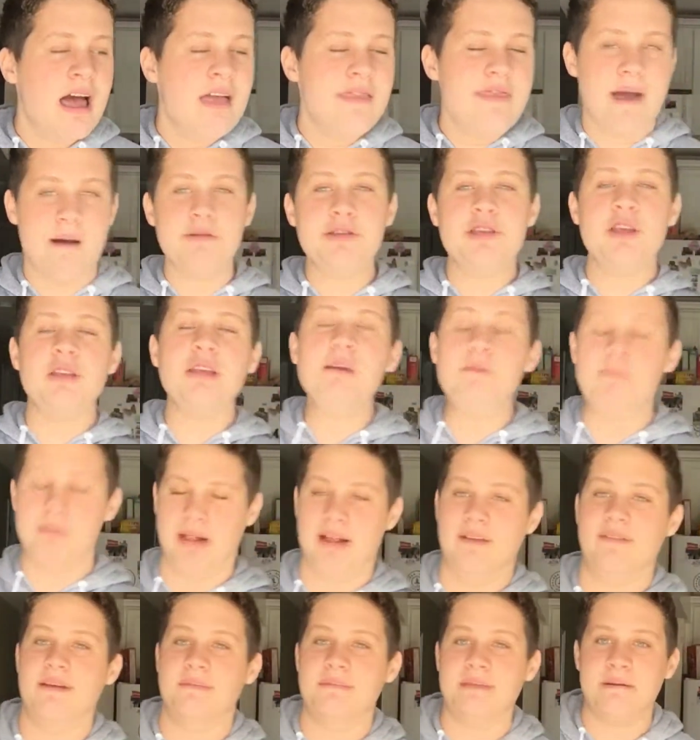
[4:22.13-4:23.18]
That was only one
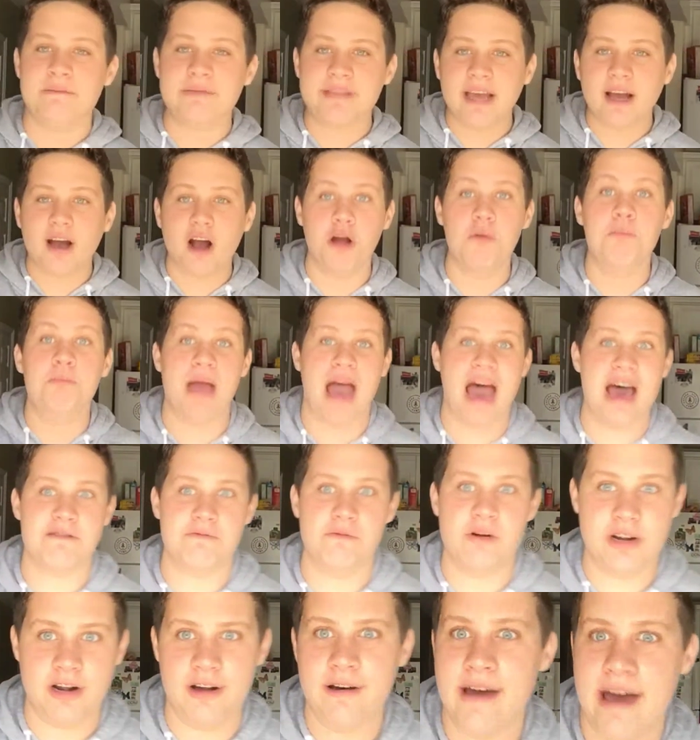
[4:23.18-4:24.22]
of them. That was like our bad
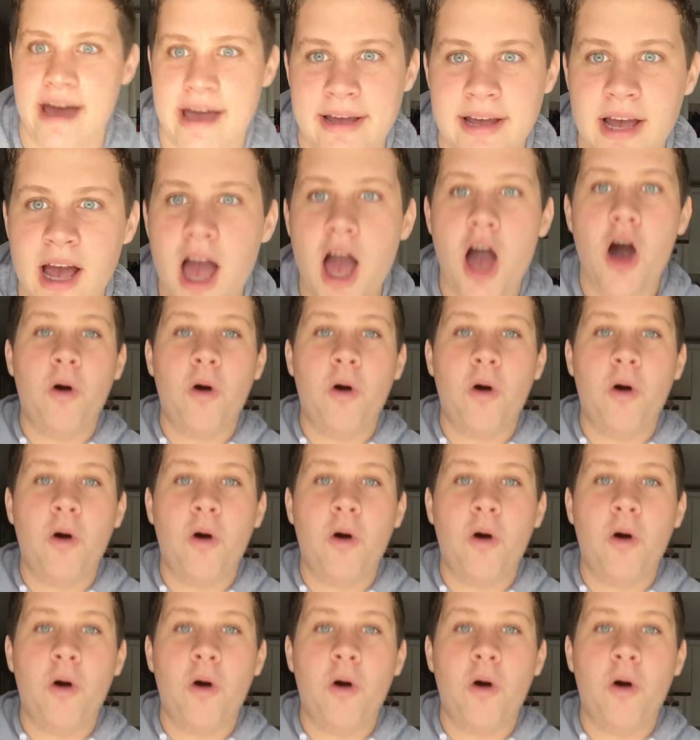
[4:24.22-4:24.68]
one, okay?